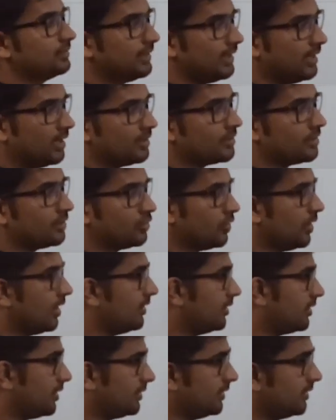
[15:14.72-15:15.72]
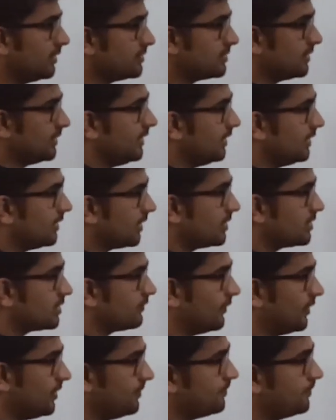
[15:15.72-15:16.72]
300 to 100 there is a heat
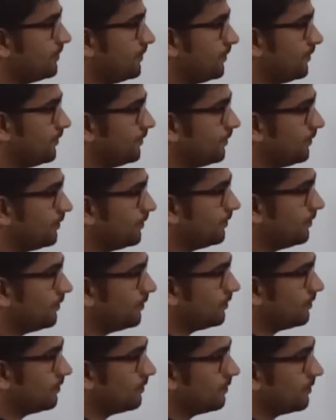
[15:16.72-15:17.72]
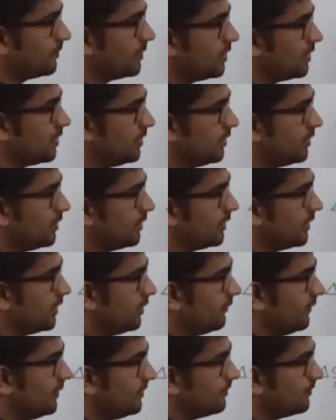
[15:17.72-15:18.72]
transfer, 100
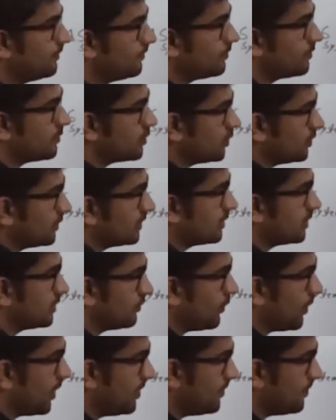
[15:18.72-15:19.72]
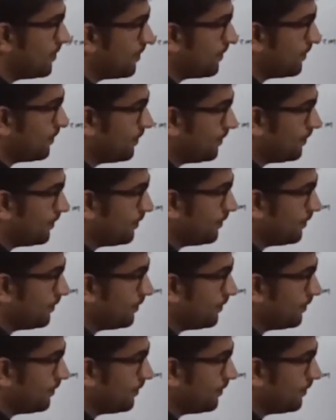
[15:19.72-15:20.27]
Kelvin, so this is 1,